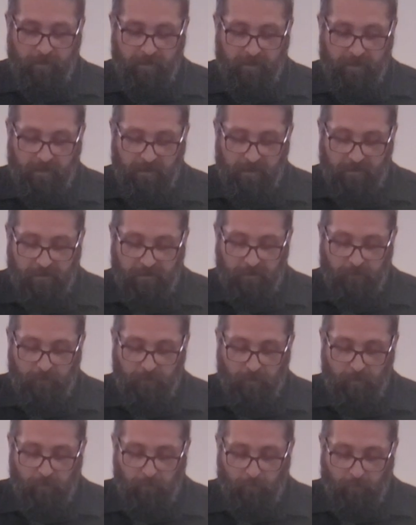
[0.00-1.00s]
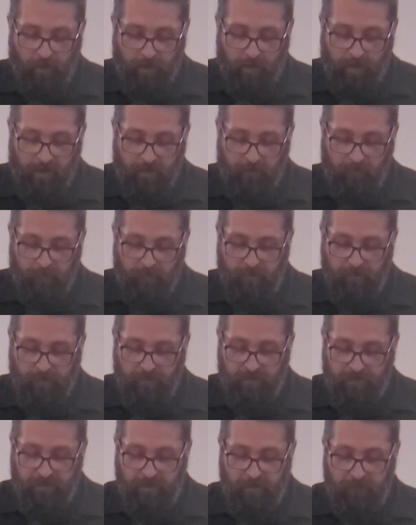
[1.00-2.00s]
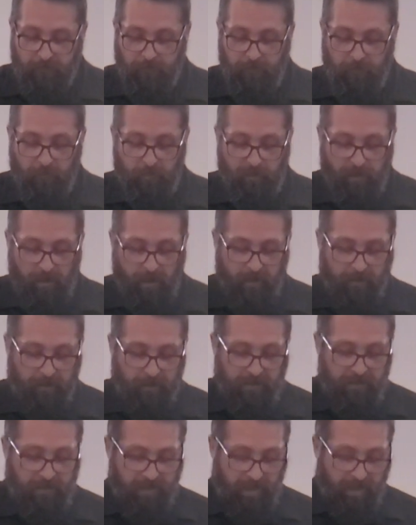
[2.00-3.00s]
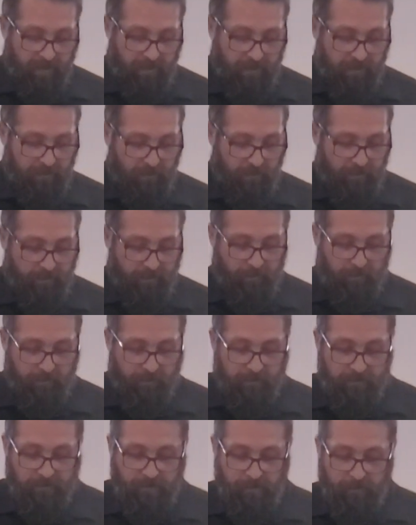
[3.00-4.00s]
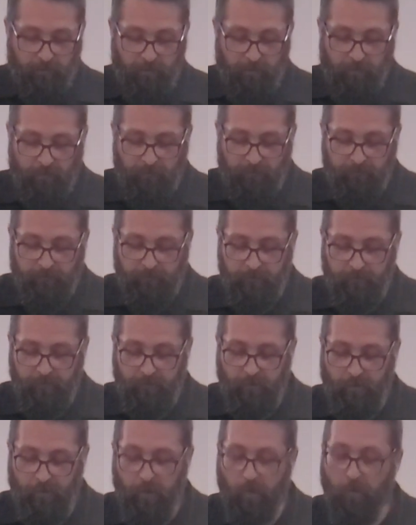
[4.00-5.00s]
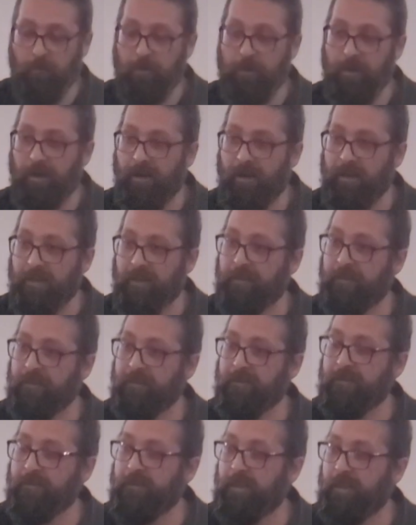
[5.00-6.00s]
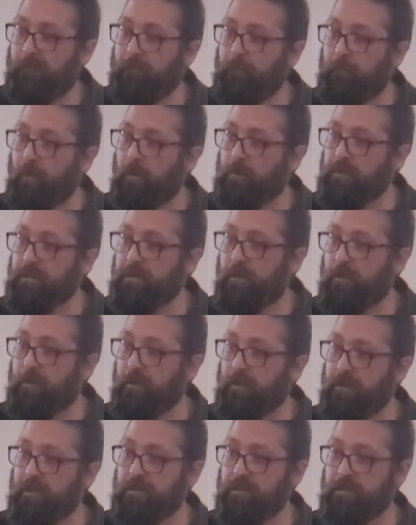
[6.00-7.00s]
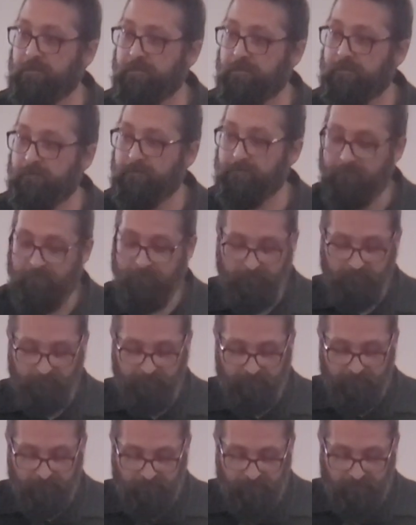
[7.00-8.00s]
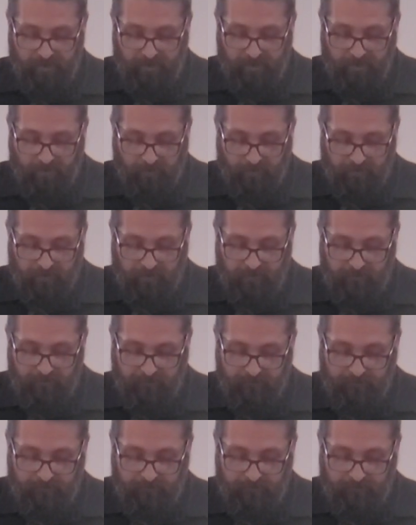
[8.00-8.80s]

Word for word: knees and we pray with the sinful but honest tax collector at the temple, Oh God, have mercy on us, sinners.